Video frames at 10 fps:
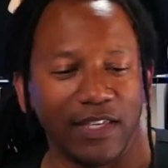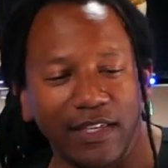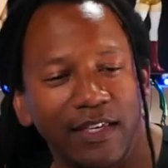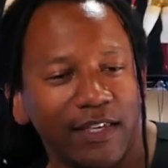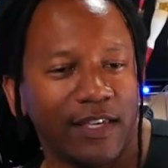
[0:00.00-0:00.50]

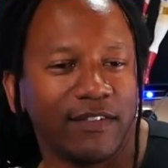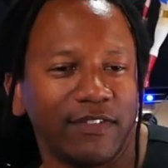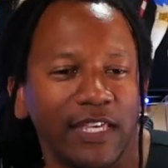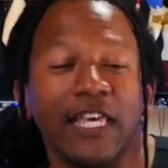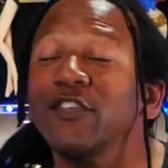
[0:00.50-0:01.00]
It's
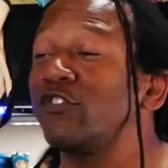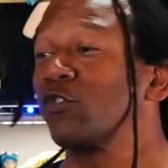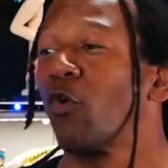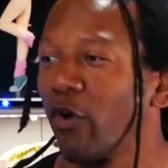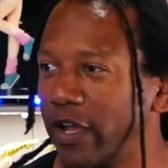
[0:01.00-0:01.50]
his
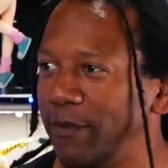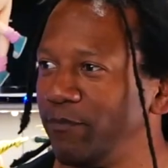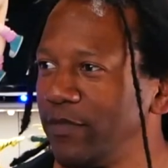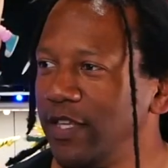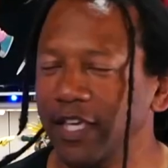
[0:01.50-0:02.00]
story
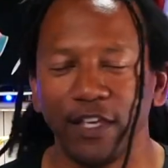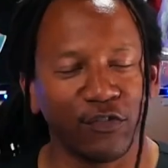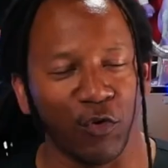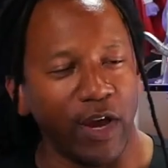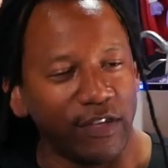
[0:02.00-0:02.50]
is
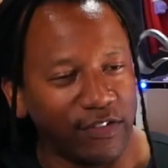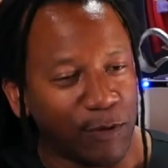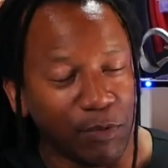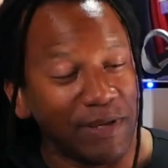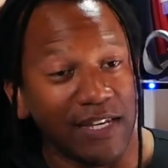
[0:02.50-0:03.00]
crazy. It would be